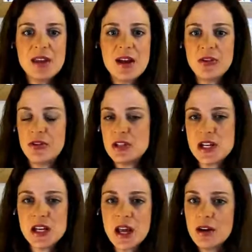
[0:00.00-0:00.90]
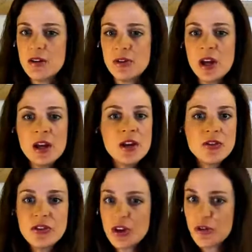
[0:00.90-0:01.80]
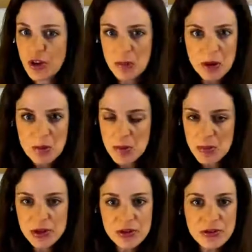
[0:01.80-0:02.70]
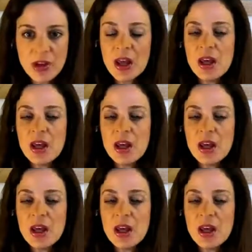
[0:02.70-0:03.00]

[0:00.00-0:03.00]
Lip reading: It allows us to take care of sick family members.